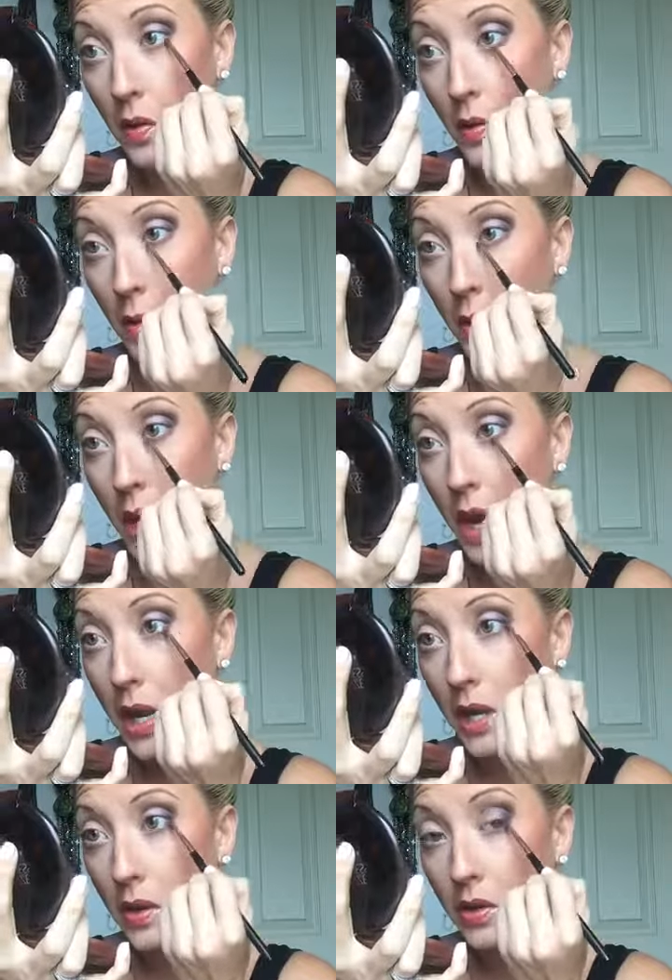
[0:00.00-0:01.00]

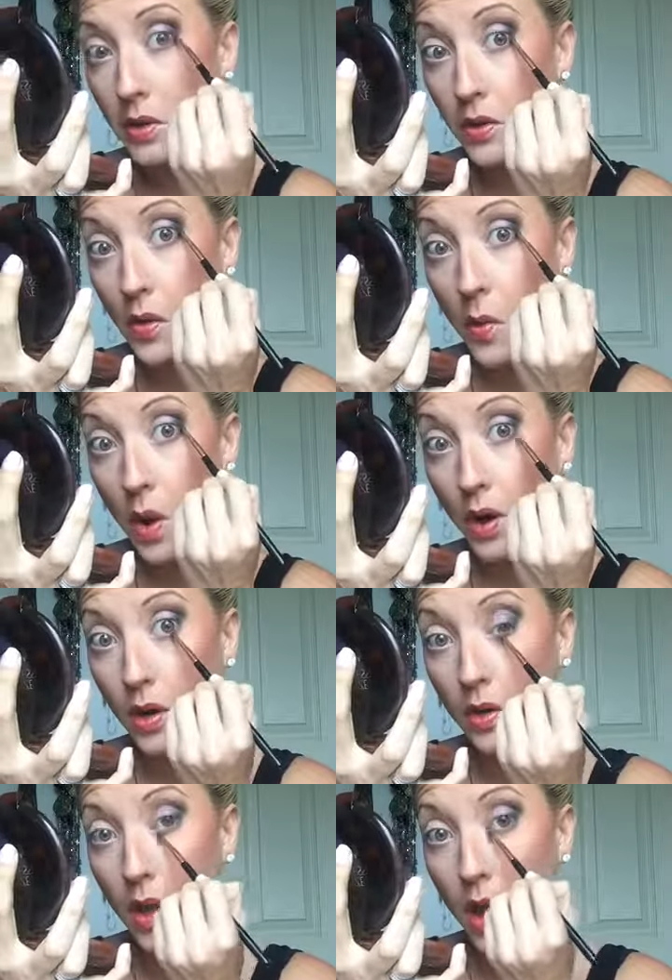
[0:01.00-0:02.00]
right under the
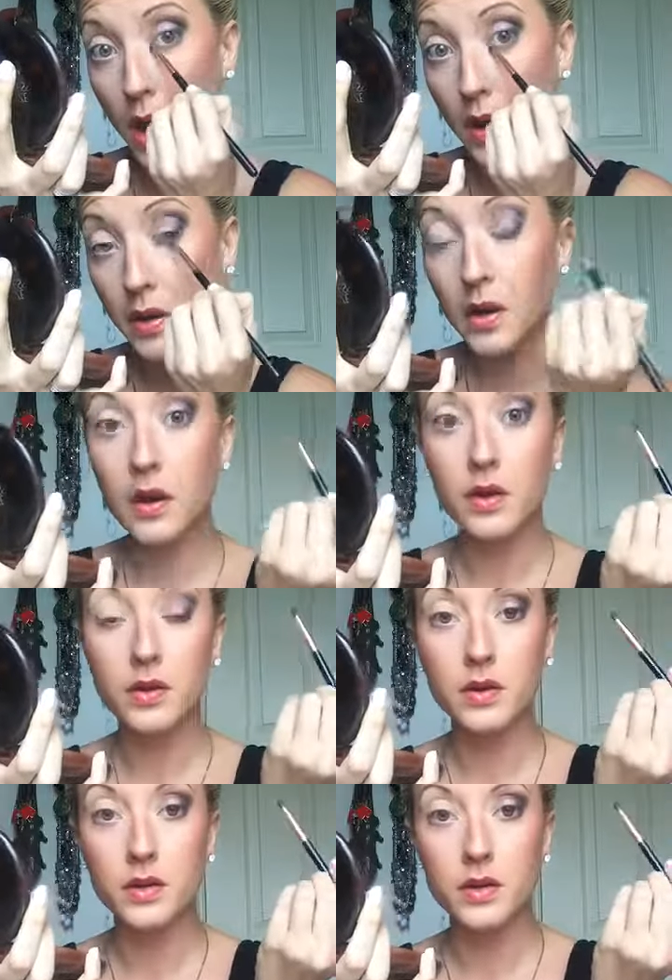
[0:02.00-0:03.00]
waterline,
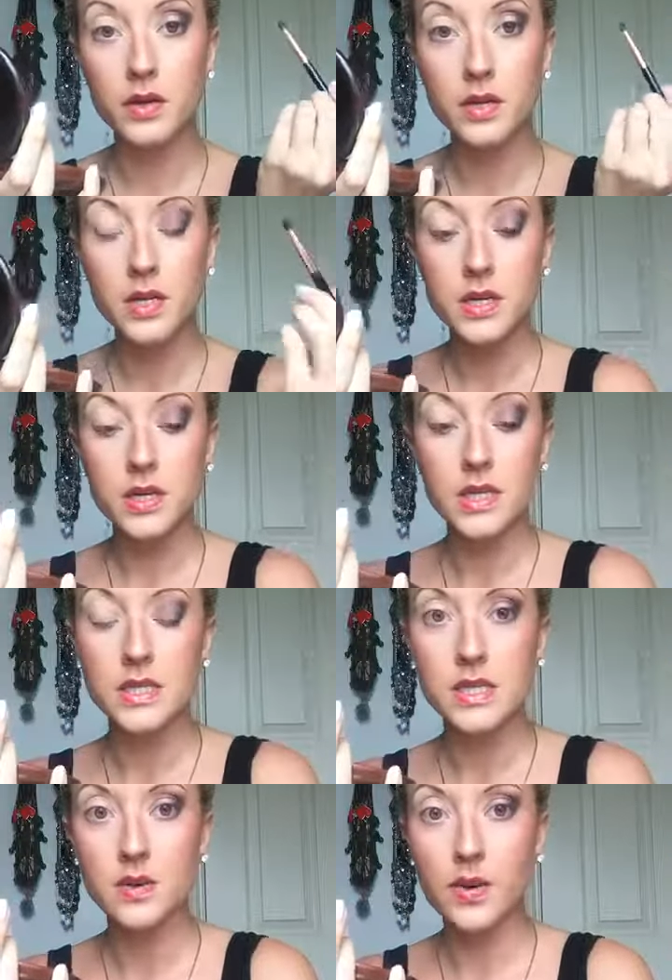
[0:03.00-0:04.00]
and
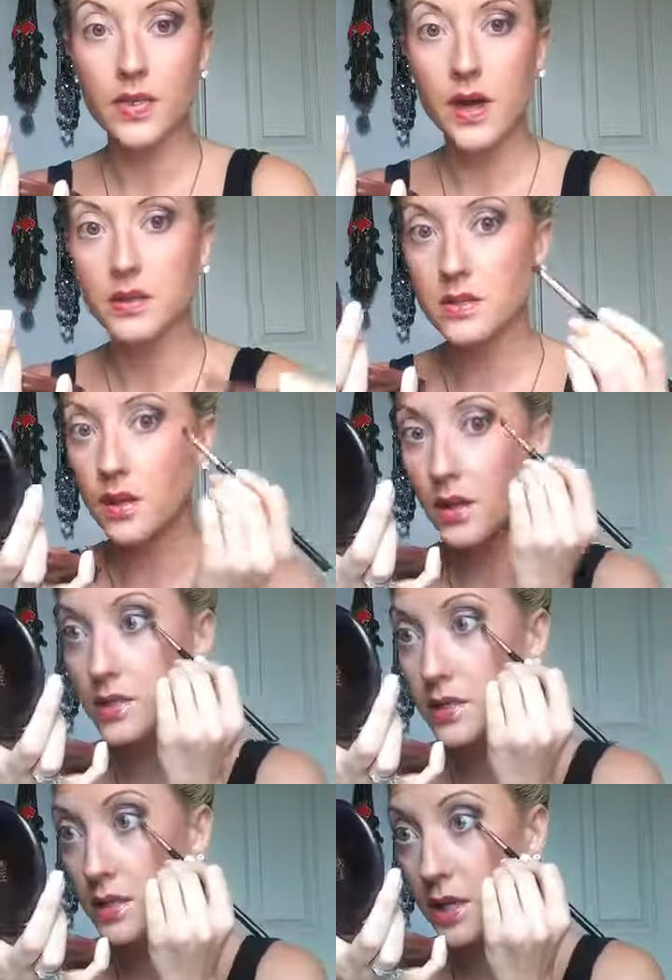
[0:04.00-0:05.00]
see what that
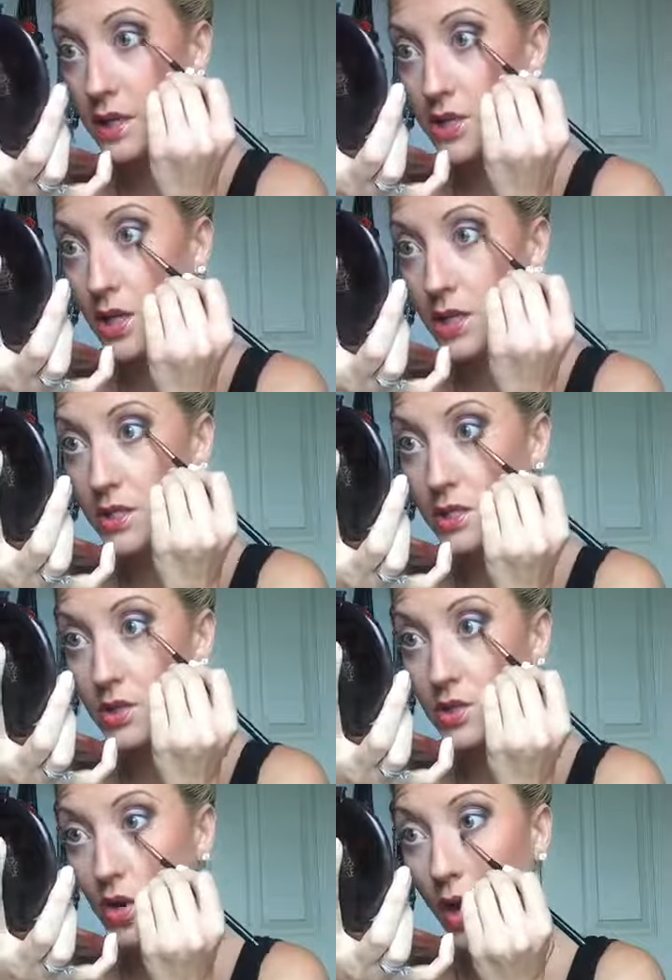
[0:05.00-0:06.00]
does. It just
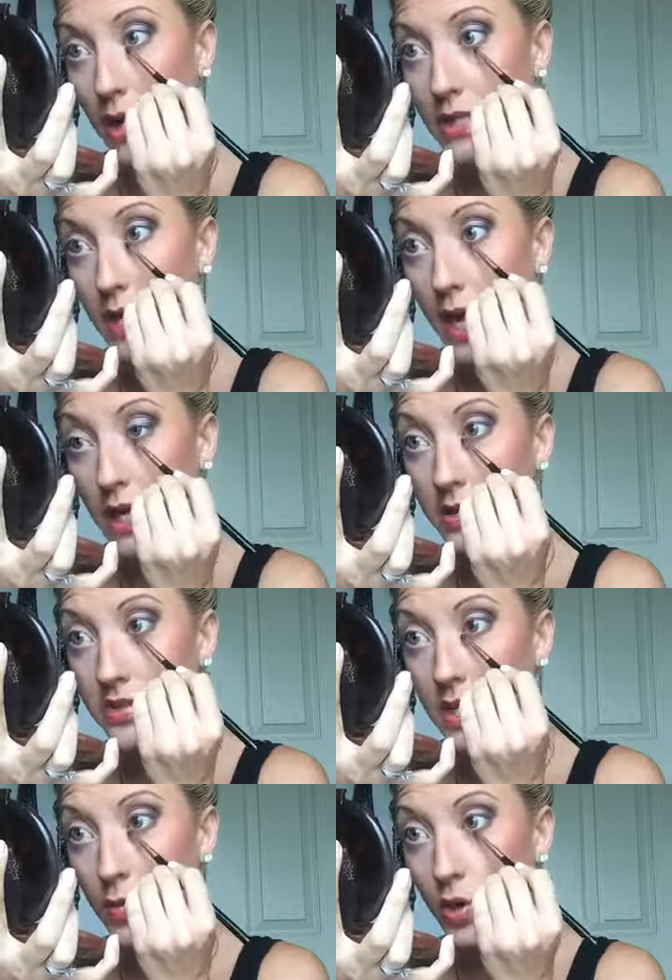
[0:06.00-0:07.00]
darkens it and gives
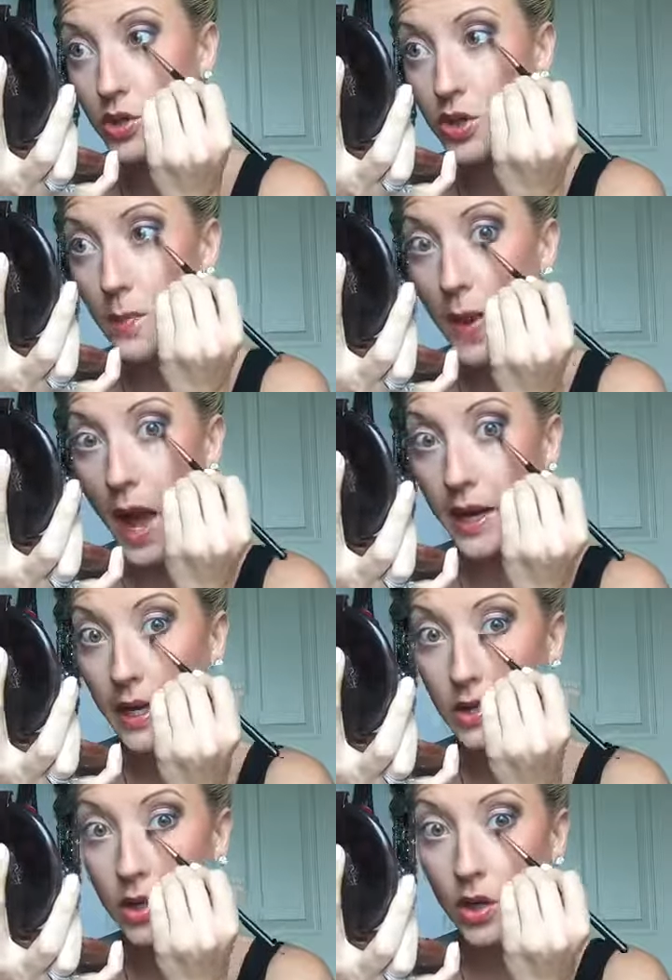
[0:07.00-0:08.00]
it a more dramatic
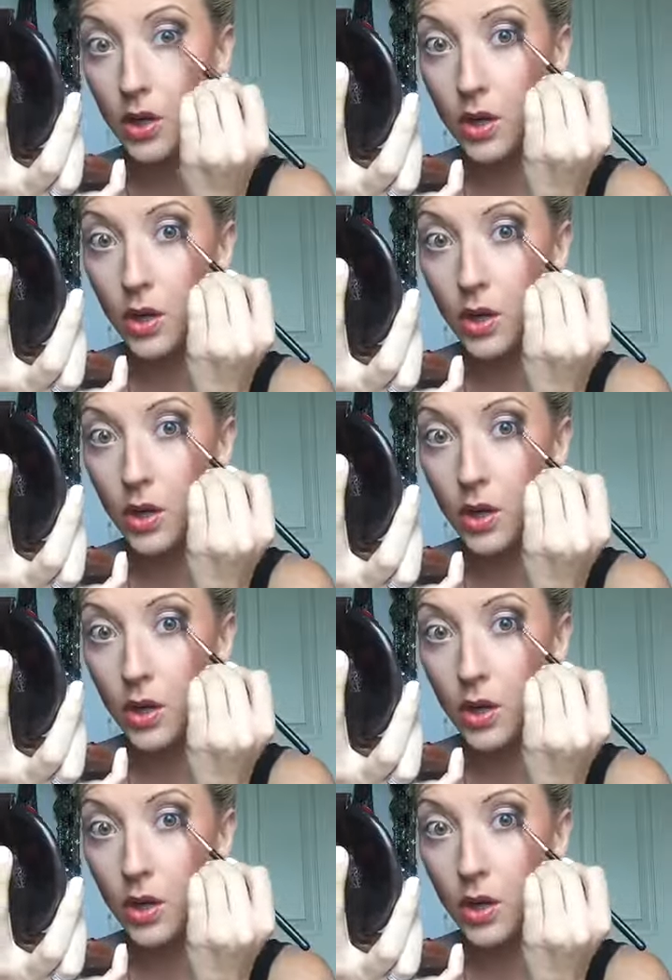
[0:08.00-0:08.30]
look.